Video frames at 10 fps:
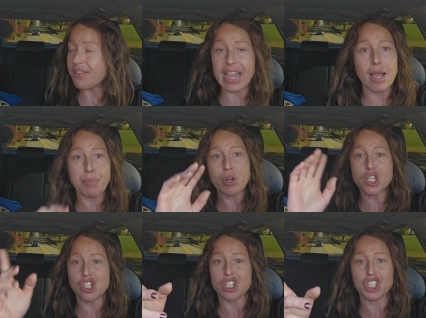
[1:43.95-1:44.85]
They got
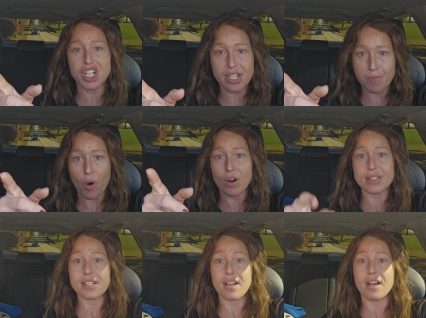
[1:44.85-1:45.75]
pushed to the shittiest
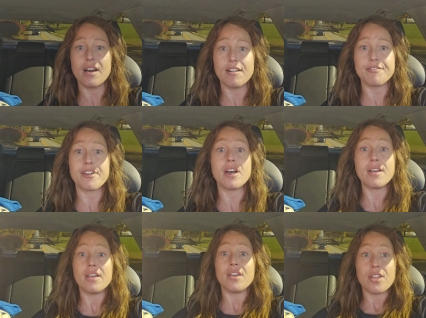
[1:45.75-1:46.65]
parts of
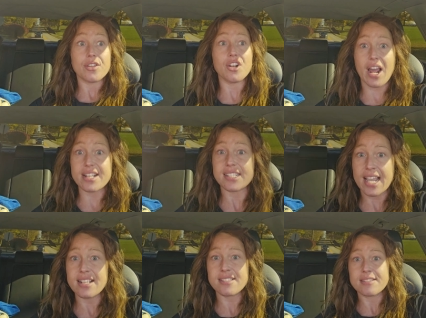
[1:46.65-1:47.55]
United
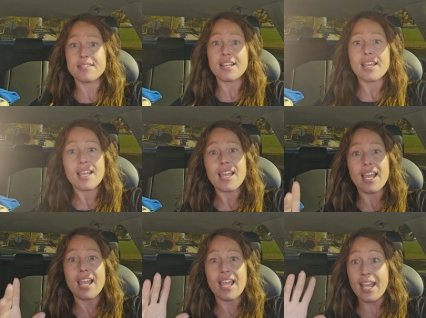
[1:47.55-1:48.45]
States
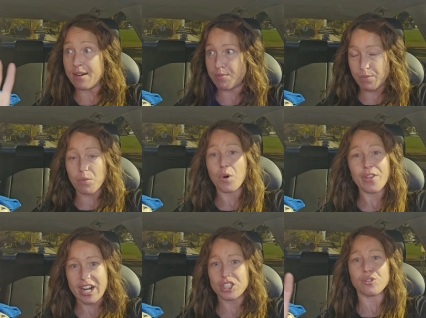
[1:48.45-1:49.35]
and where
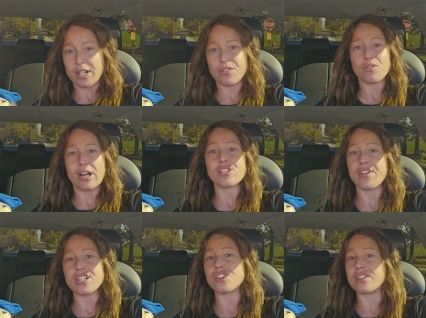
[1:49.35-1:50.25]
there's your res
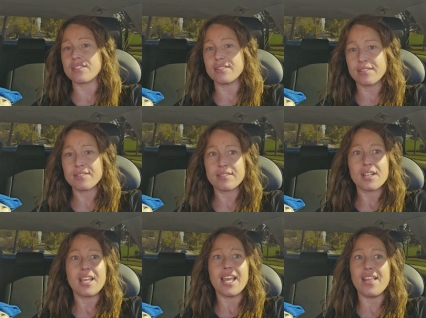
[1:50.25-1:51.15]
reservation.